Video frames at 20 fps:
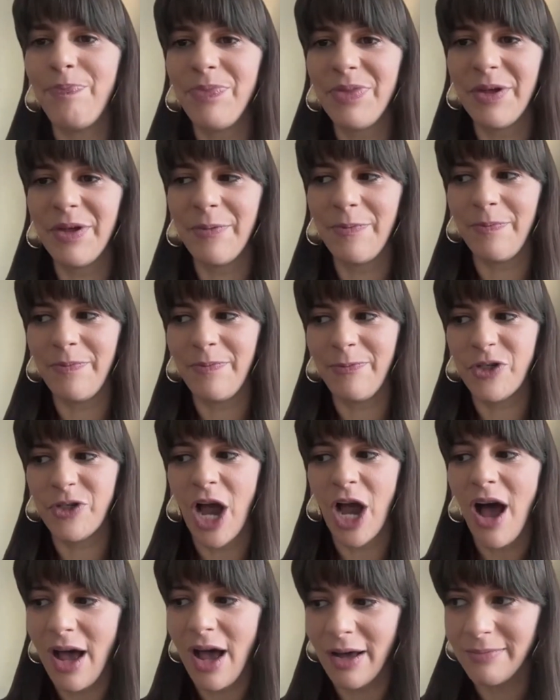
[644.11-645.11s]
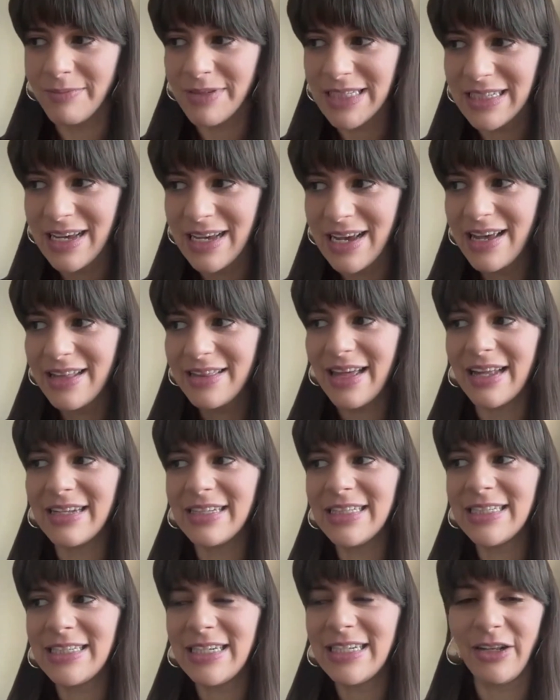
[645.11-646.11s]
the jobs
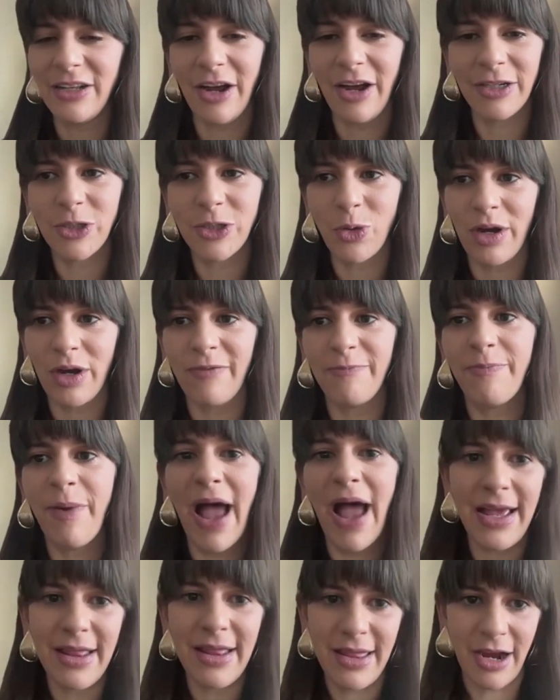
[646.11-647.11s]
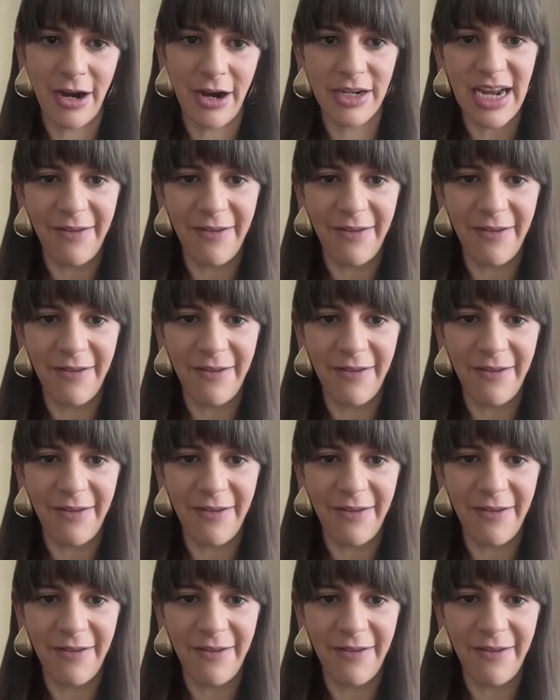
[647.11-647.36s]
that still are sort of by their